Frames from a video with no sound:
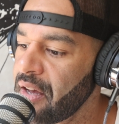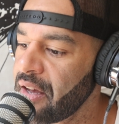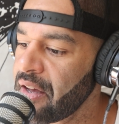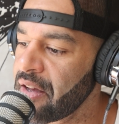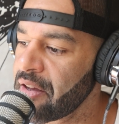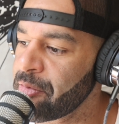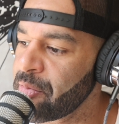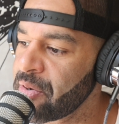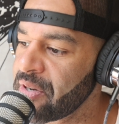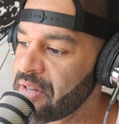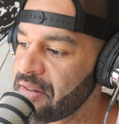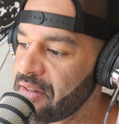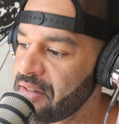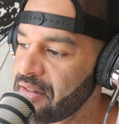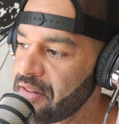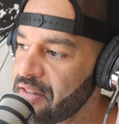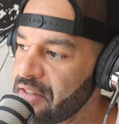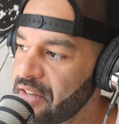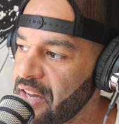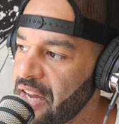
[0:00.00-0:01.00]
But
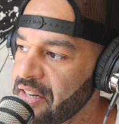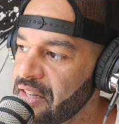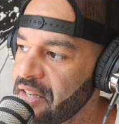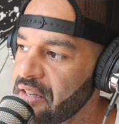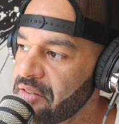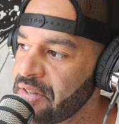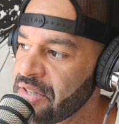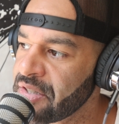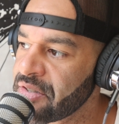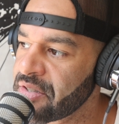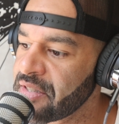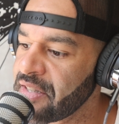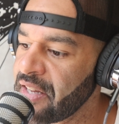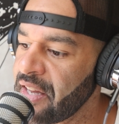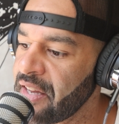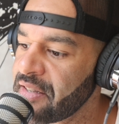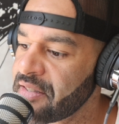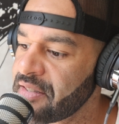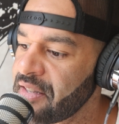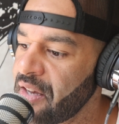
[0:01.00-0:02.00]
the idea of Indra's
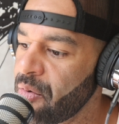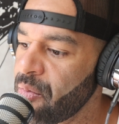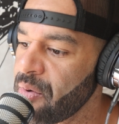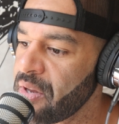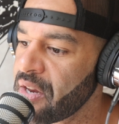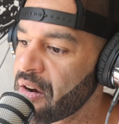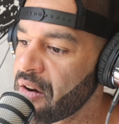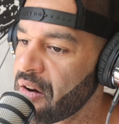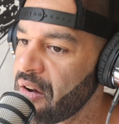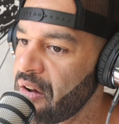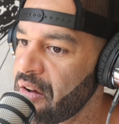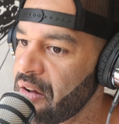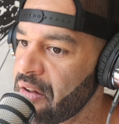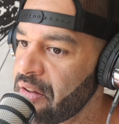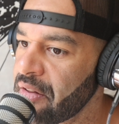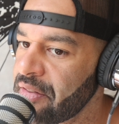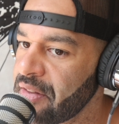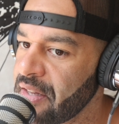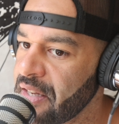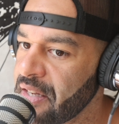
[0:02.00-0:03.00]
net is that we are
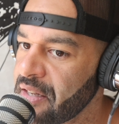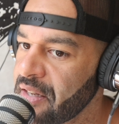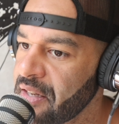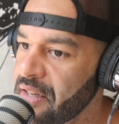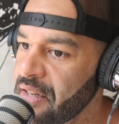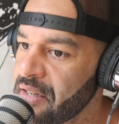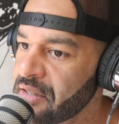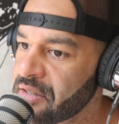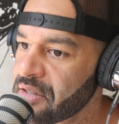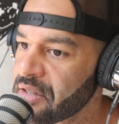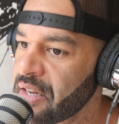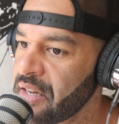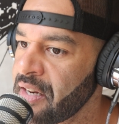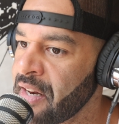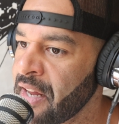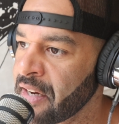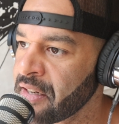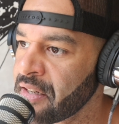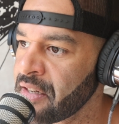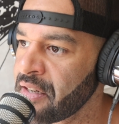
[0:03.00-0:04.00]
all the
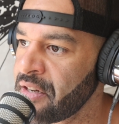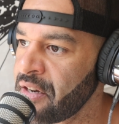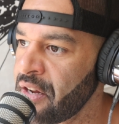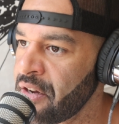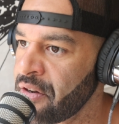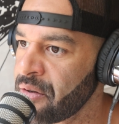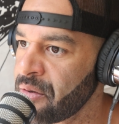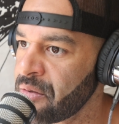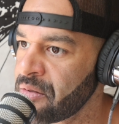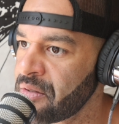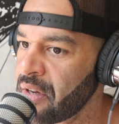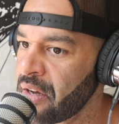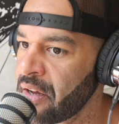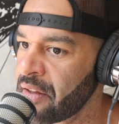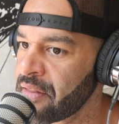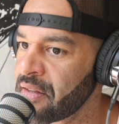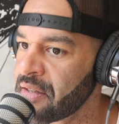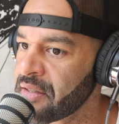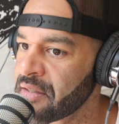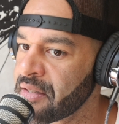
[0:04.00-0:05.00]
interconnected nodes
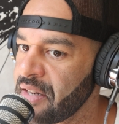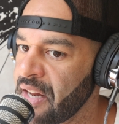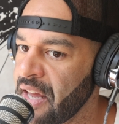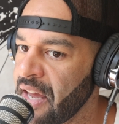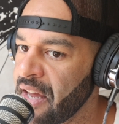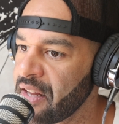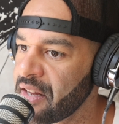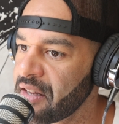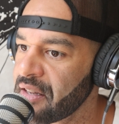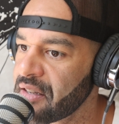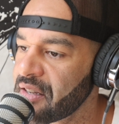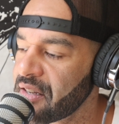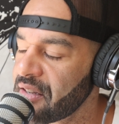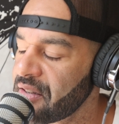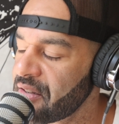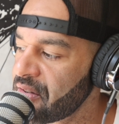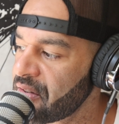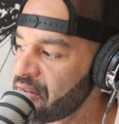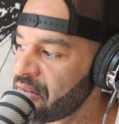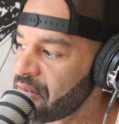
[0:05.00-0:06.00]
on this net,
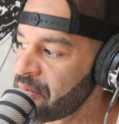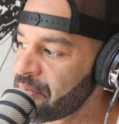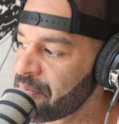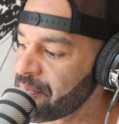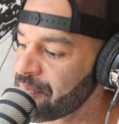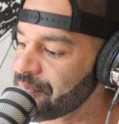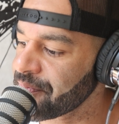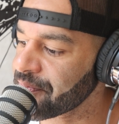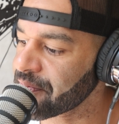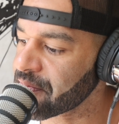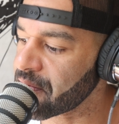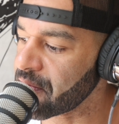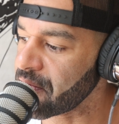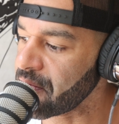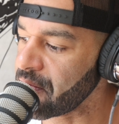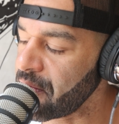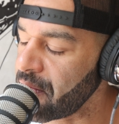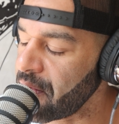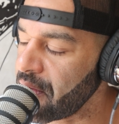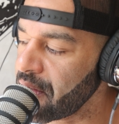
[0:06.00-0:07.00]
and
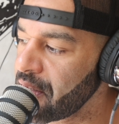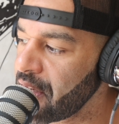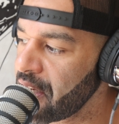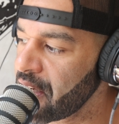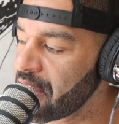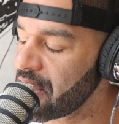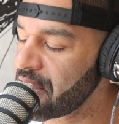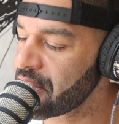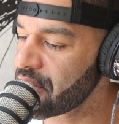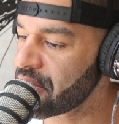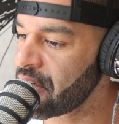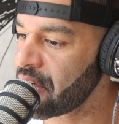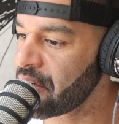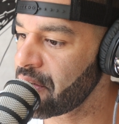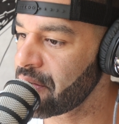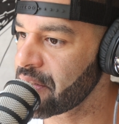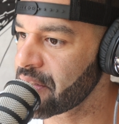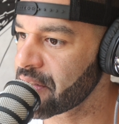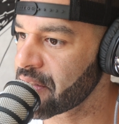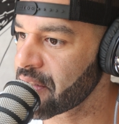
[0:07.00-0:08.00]
each
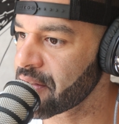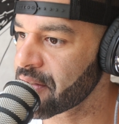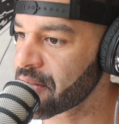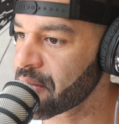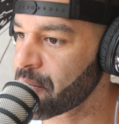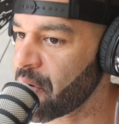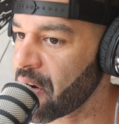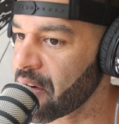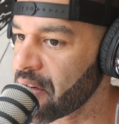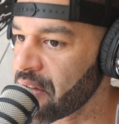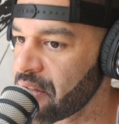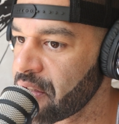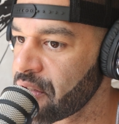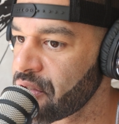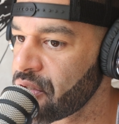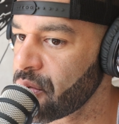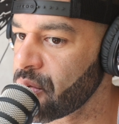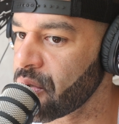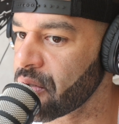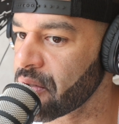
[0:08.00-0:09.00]
node is a sparkly
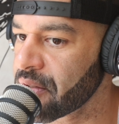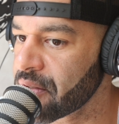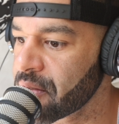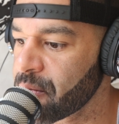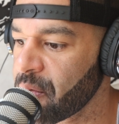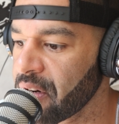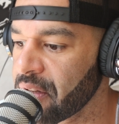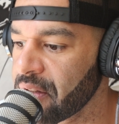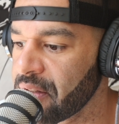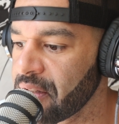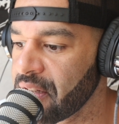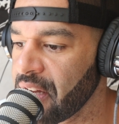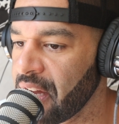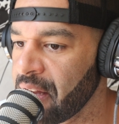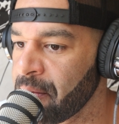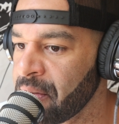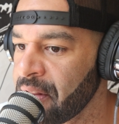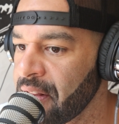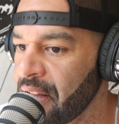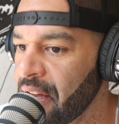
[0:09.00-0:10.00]
jewel, a sparkly
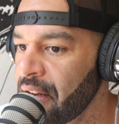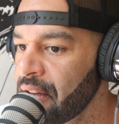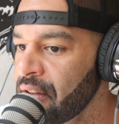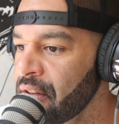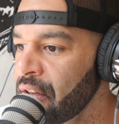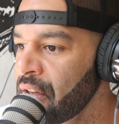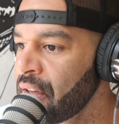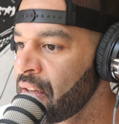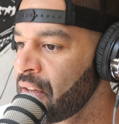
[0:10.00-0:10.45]
diamond that